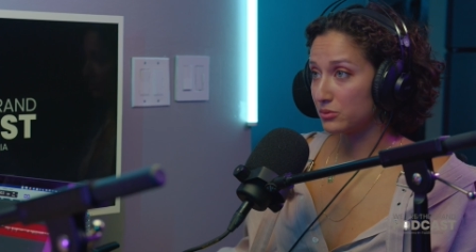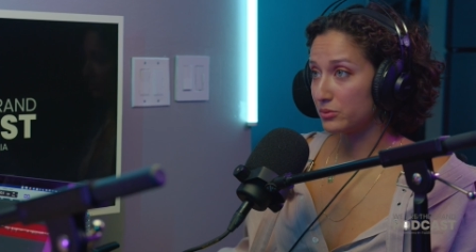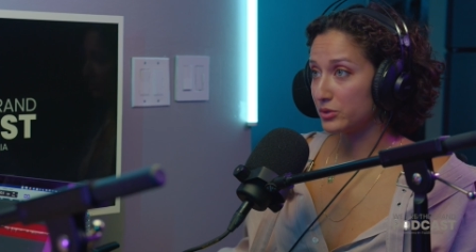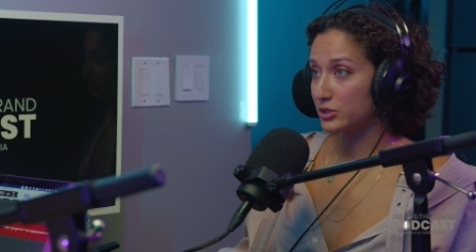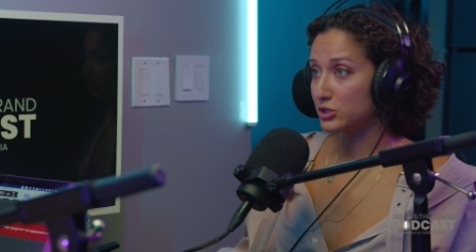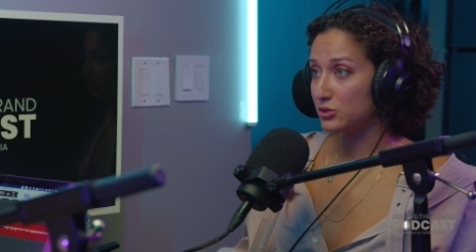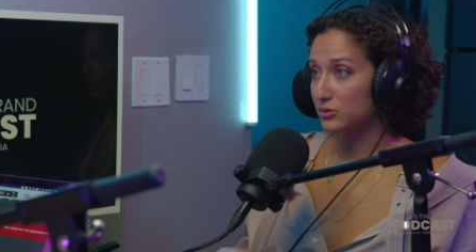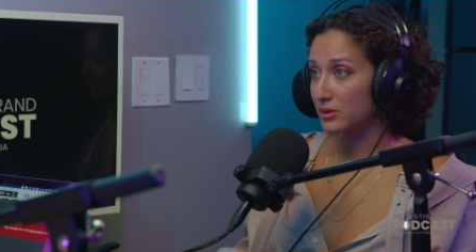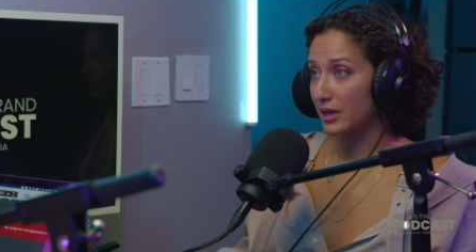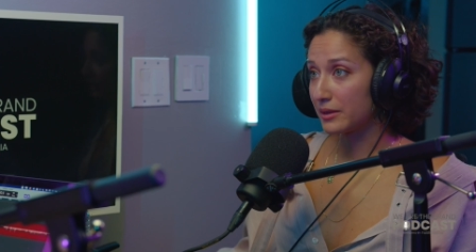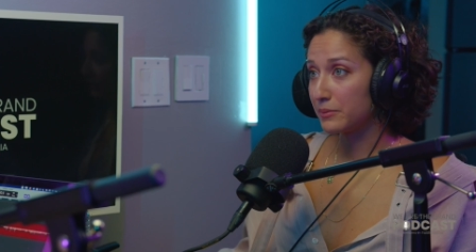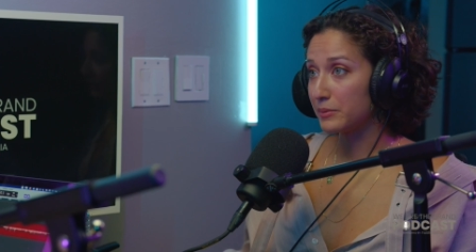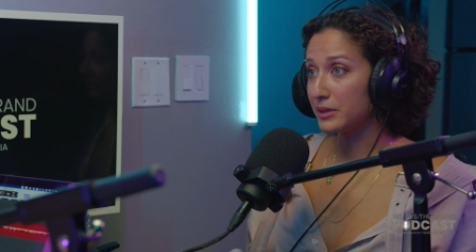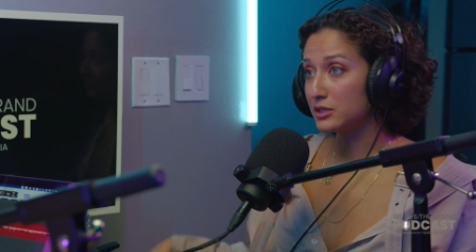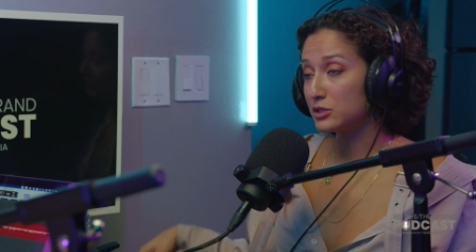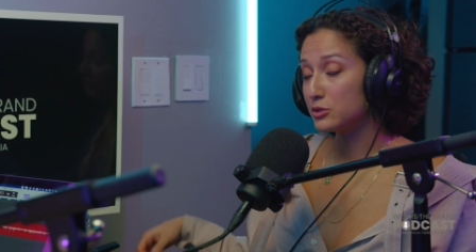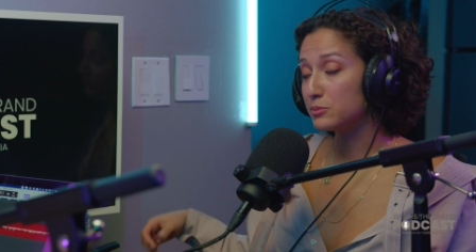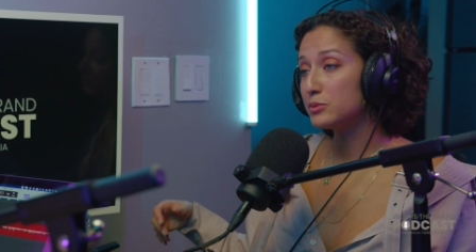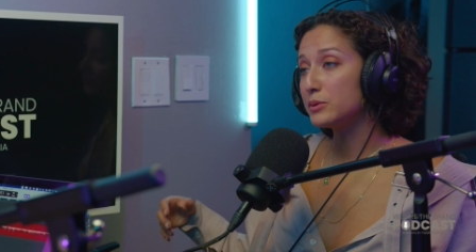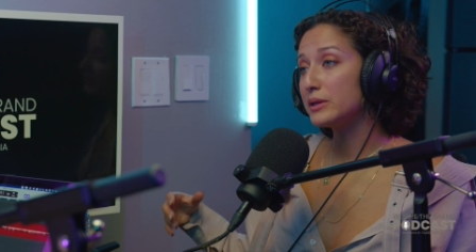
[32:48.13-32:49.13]
Would you like me
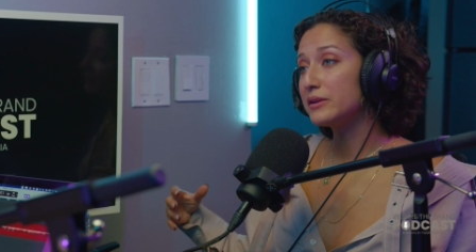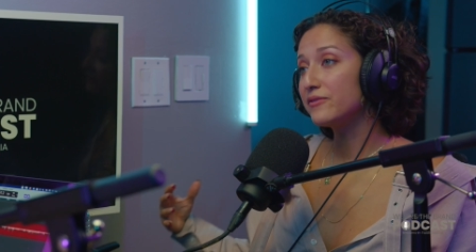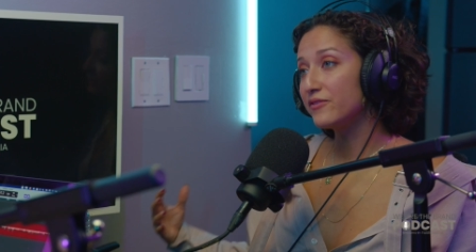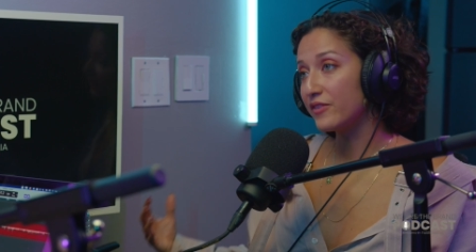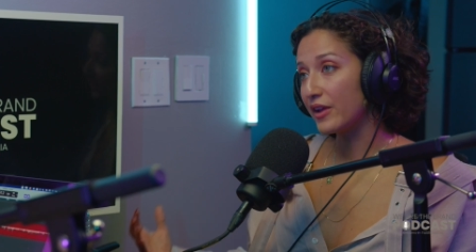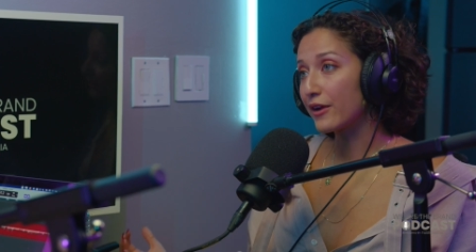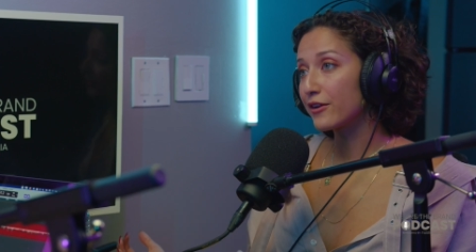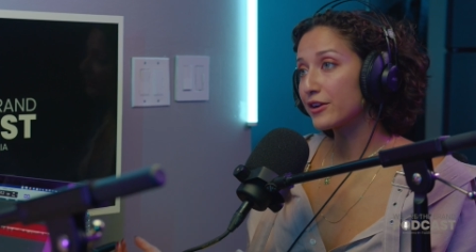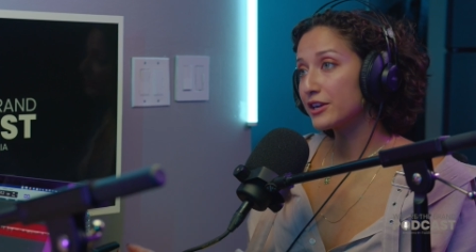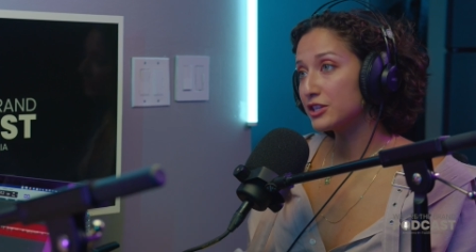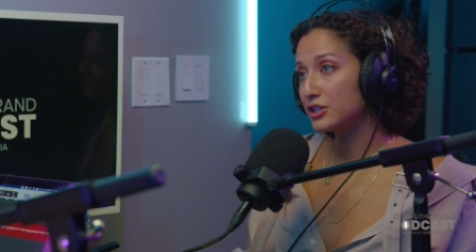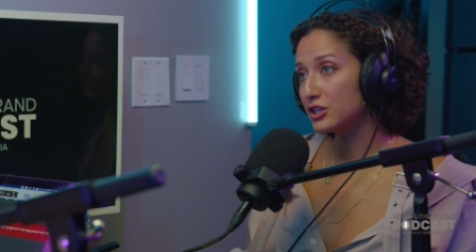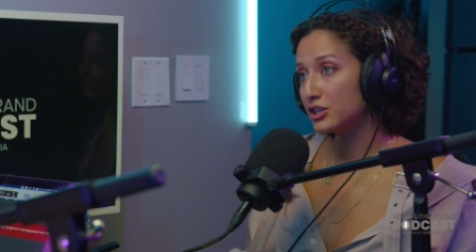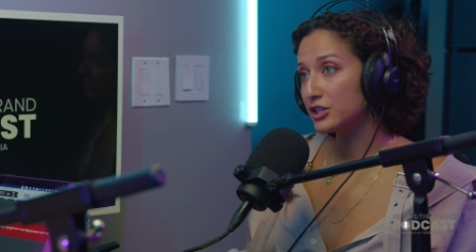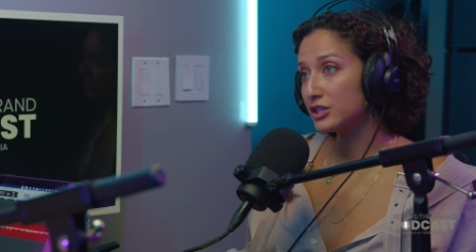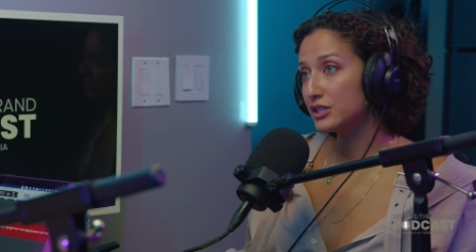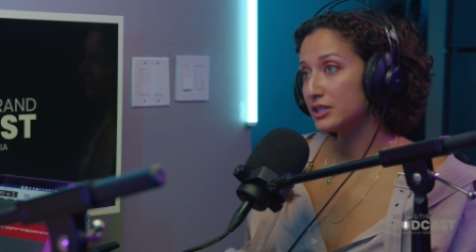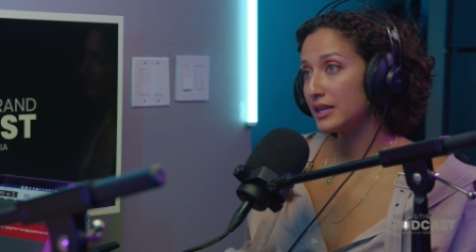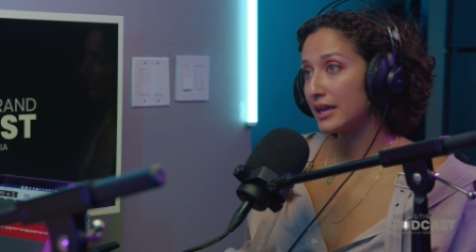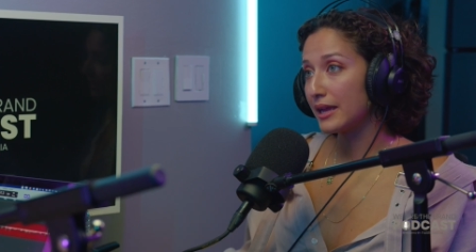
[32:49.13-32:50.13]
to be very
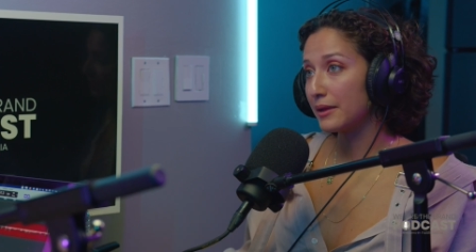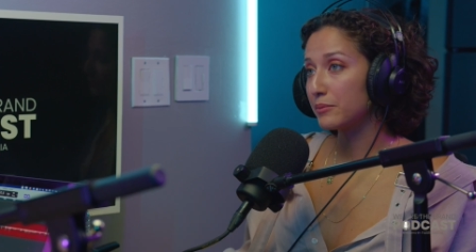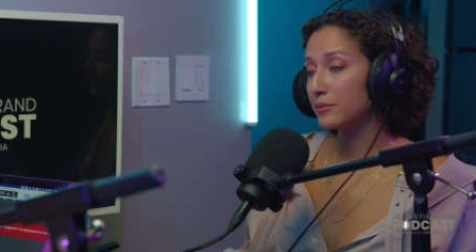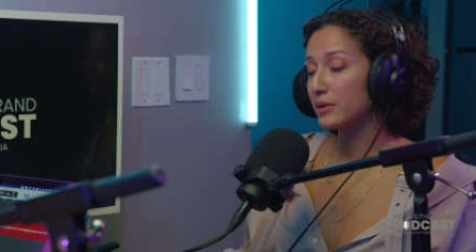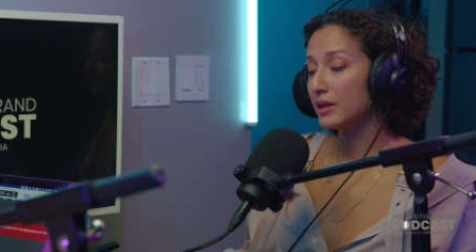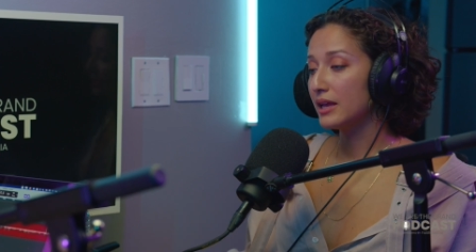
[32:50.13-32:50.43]
good at